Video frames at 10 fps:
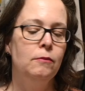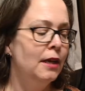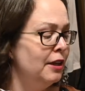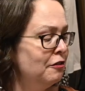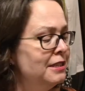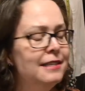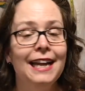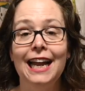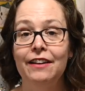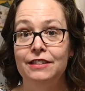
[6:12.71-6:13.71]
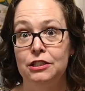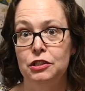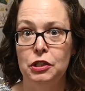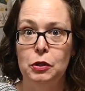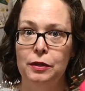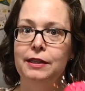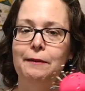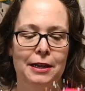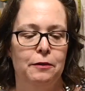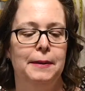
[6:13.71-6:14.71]
And the reason I have these two, and
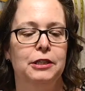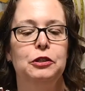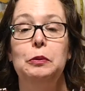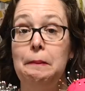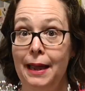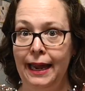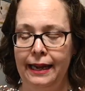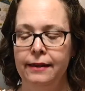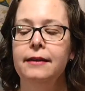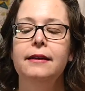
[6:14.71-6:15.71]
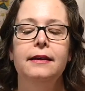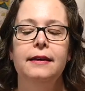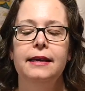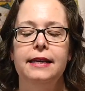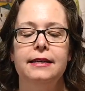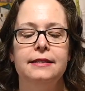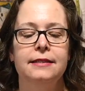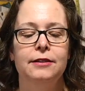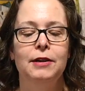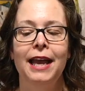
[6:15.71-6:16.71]
why they're my two main,
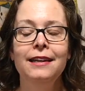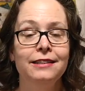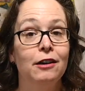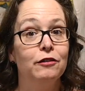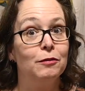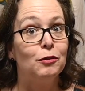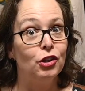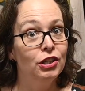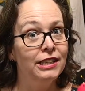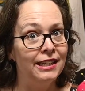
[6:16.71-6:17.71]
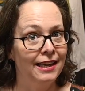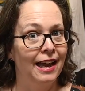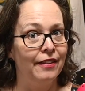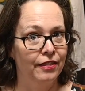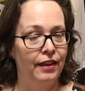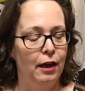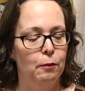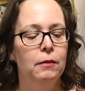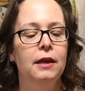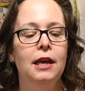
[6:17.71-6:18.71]
is you can't tell from looking at
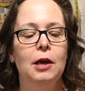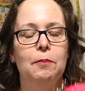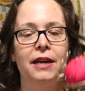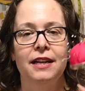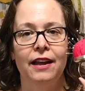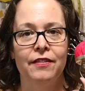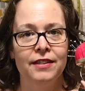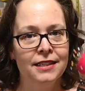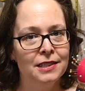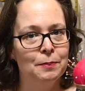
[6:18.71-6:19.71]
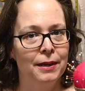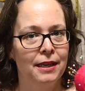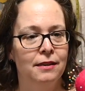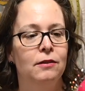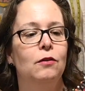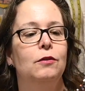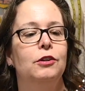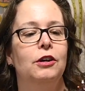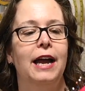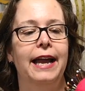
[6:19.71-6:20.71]
them, but on this pin
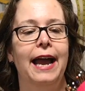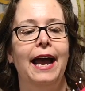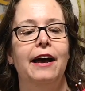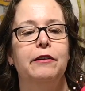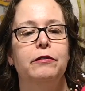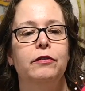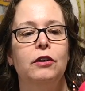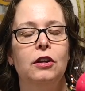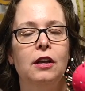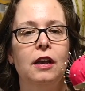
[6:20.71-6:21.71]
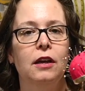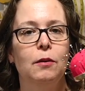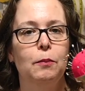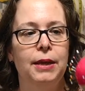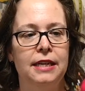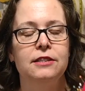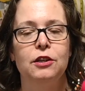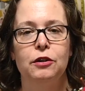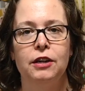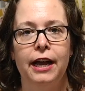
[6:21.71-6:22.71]
holder I have pins
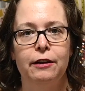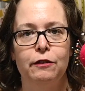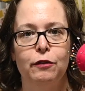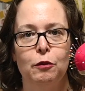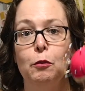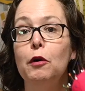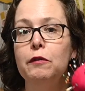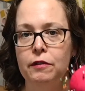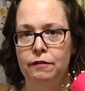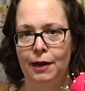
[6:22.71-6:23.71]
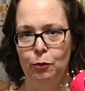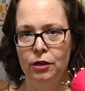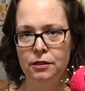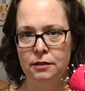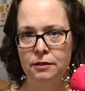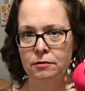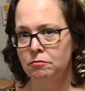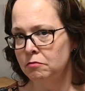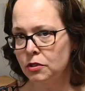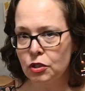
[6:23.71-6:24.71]
that are kind of for woven fabrics,
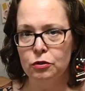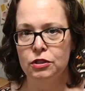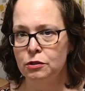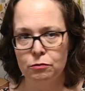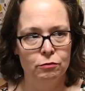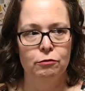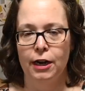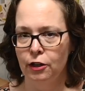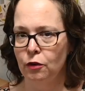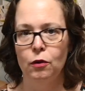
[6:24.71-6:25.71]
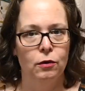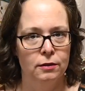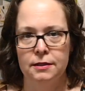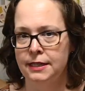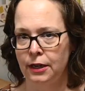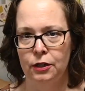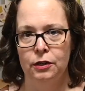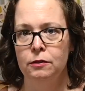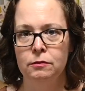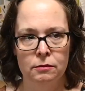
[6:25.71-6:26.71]
so just regular old standard,